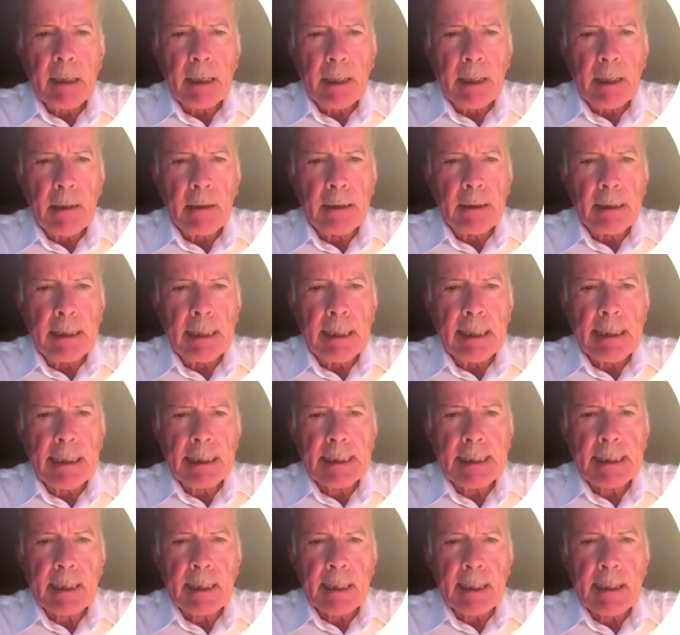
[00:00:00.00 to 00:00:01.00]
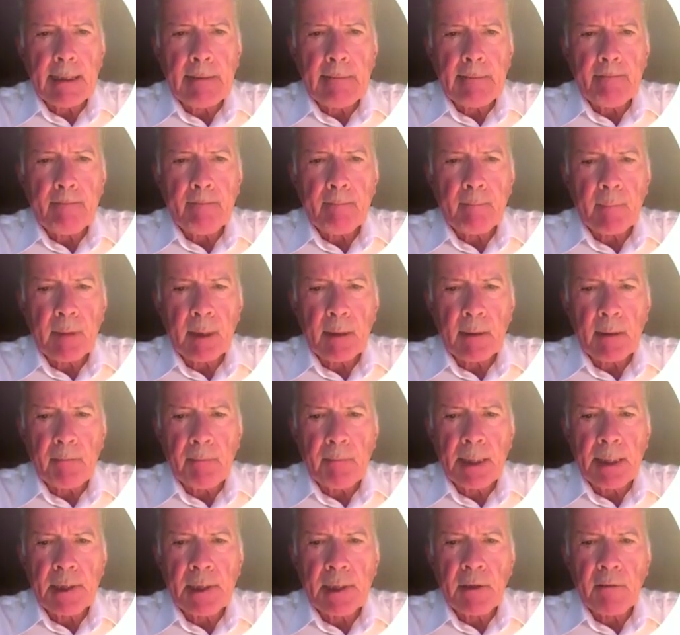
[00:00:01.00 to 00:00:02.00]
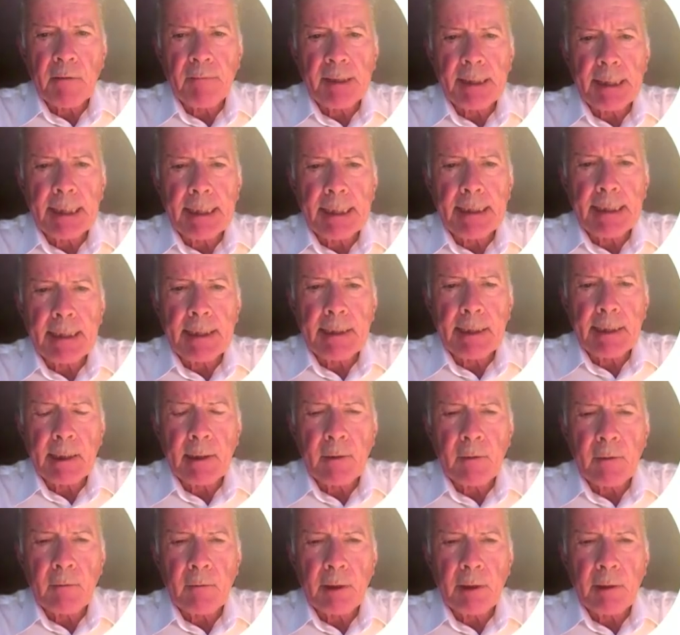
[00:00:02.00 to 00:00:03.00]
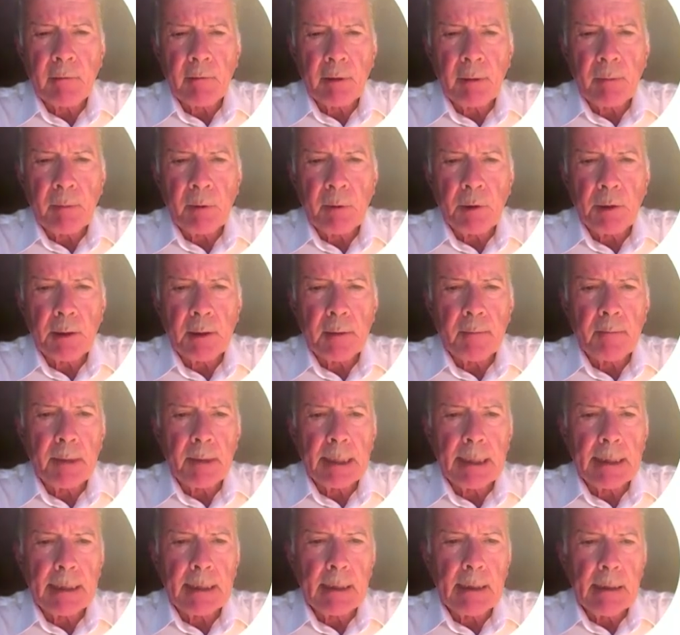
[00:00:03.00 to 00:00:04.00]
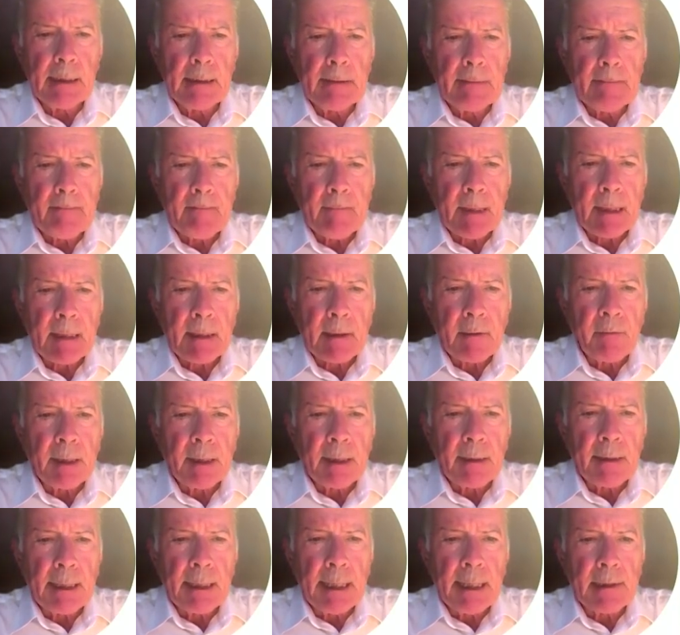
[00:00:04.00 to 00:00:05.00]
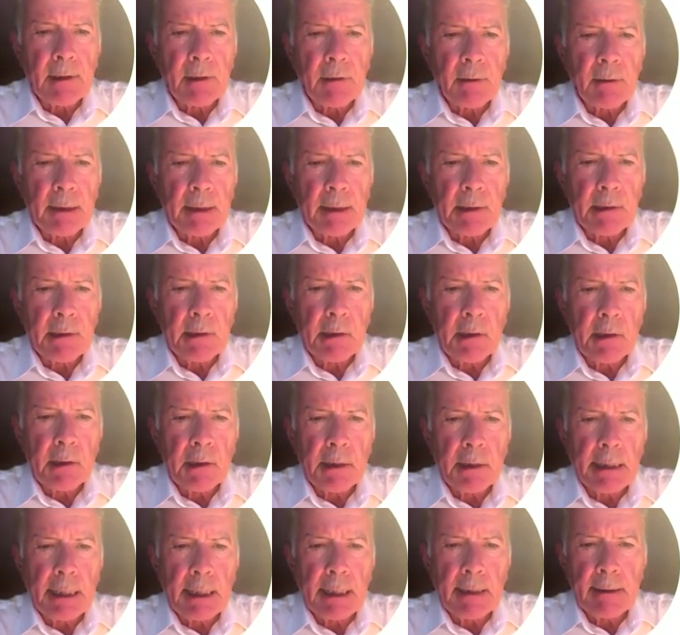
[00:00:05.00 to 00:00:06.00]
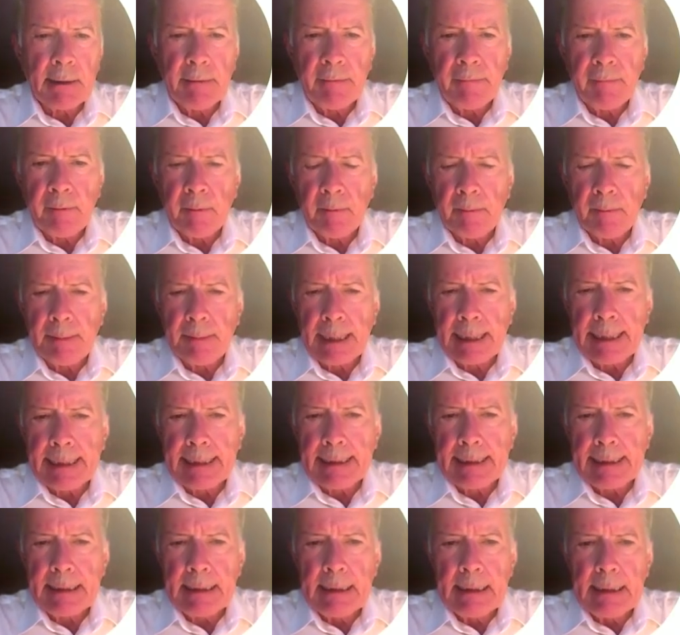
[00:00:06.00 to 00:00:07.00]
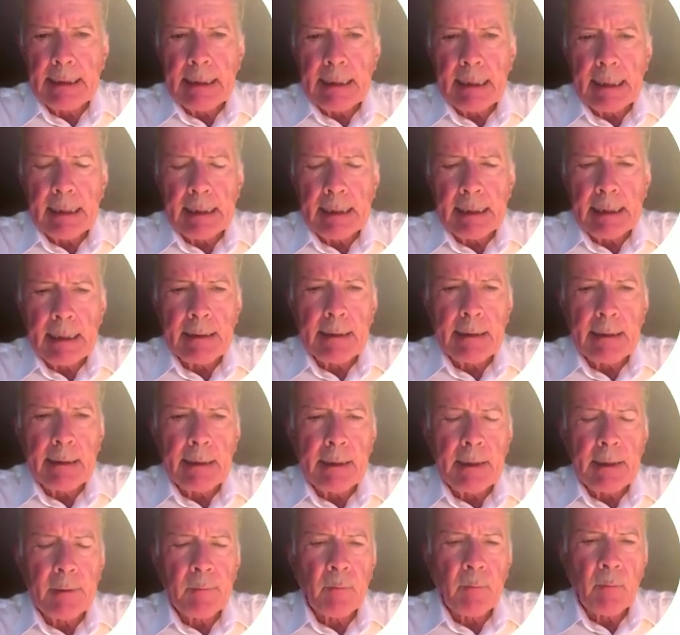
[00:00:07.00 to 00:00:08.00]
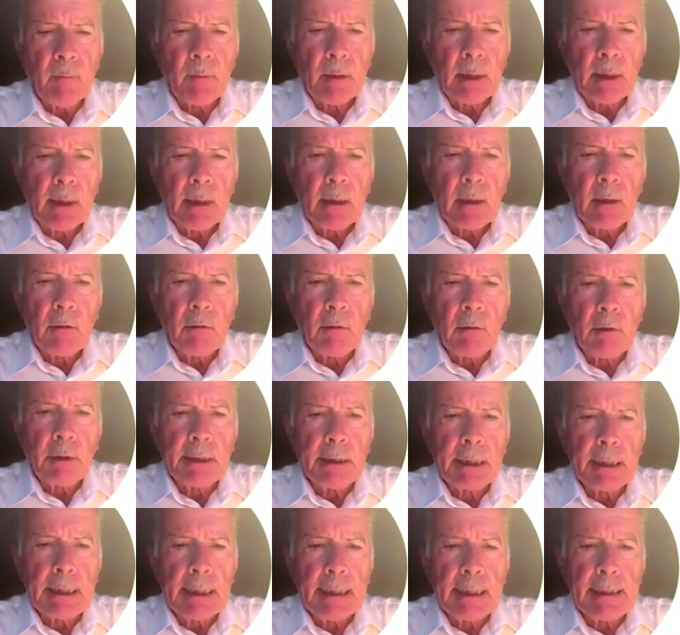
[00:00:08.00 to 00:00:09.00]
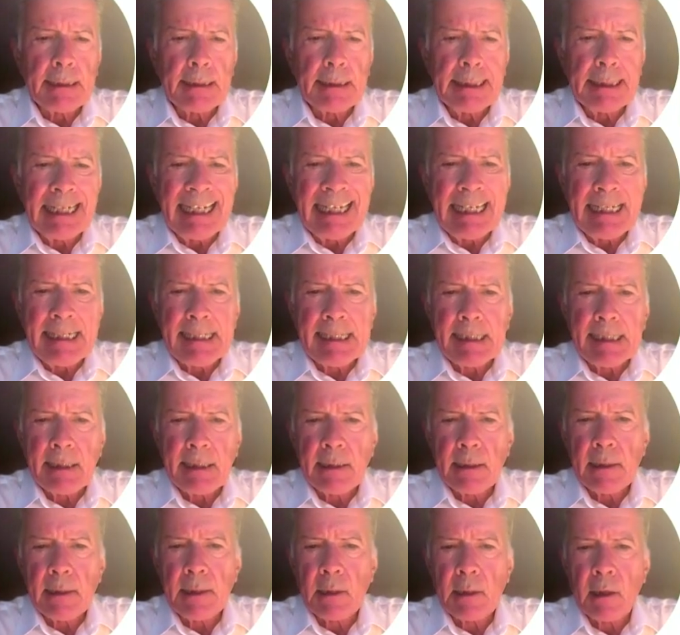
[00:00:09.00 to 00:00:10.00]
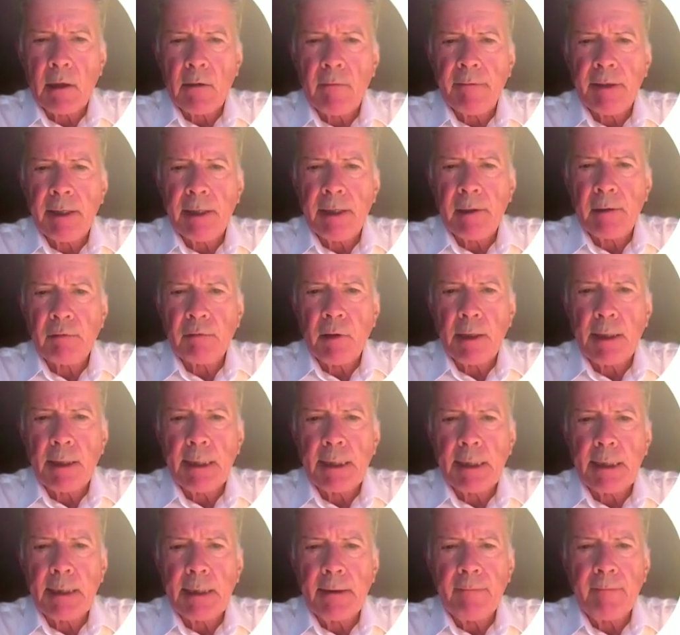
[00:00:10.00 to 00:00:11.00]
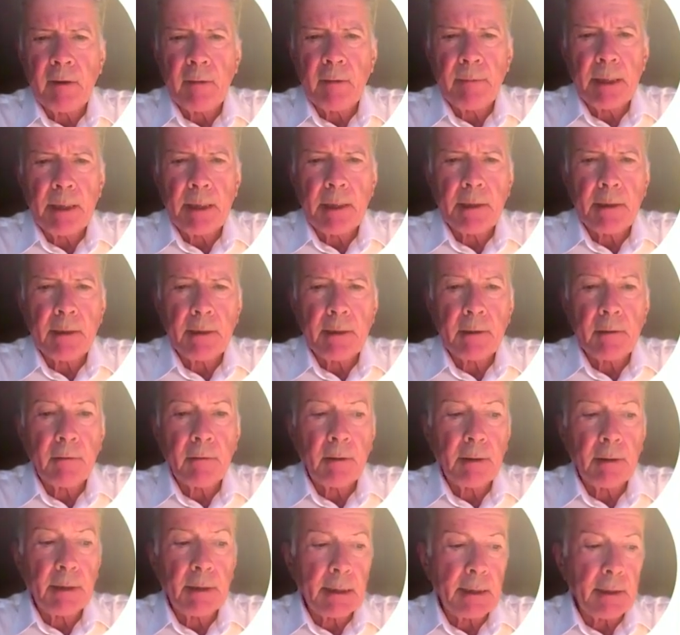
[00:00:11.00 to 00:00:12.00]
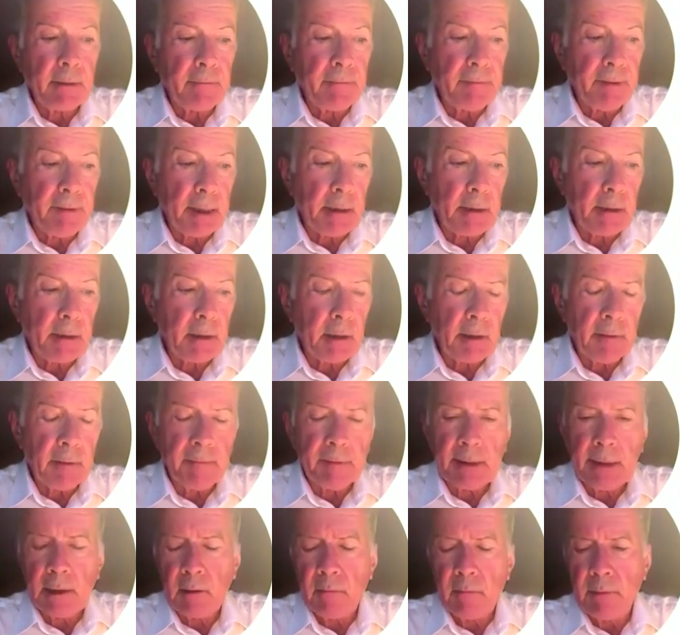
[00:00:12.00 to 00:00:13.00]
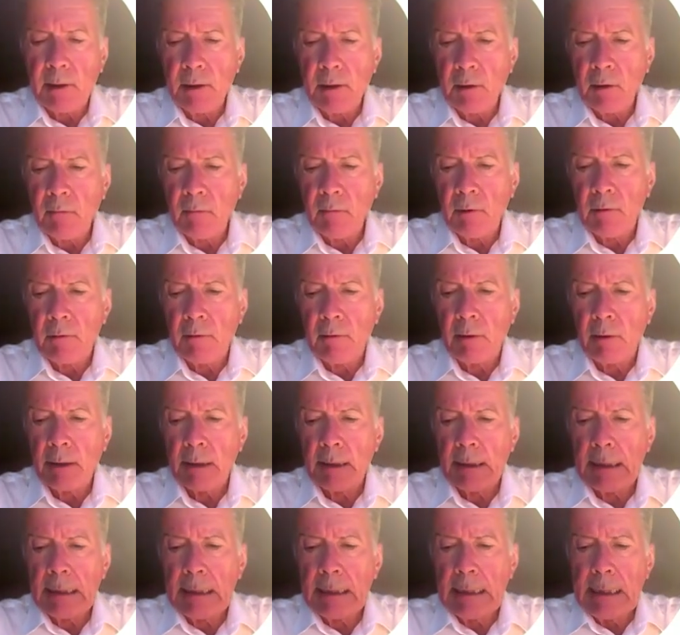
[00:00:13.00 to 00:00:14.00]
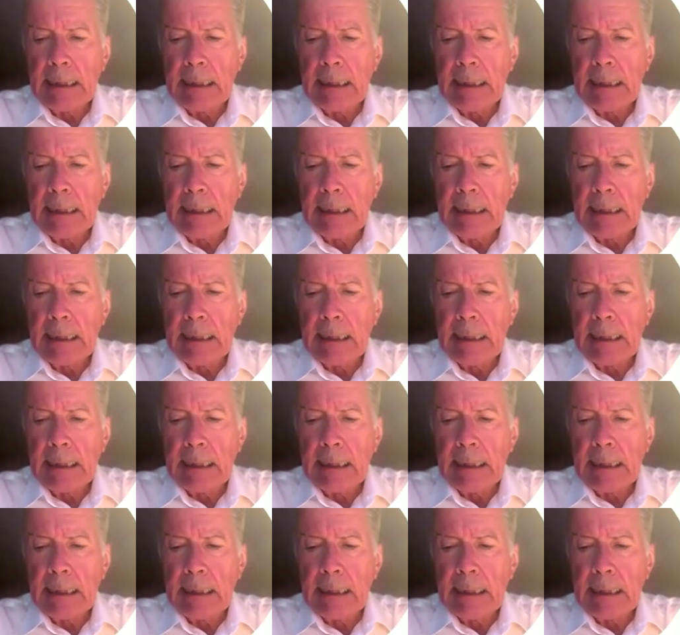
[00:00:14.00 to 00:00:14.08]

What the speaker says: Here is a piece of data that we reported by with Ettore Ciccinelli from Bari in Italy, looking at the incidence of a chronic inflammation, chronic infection of the endometrium, chronic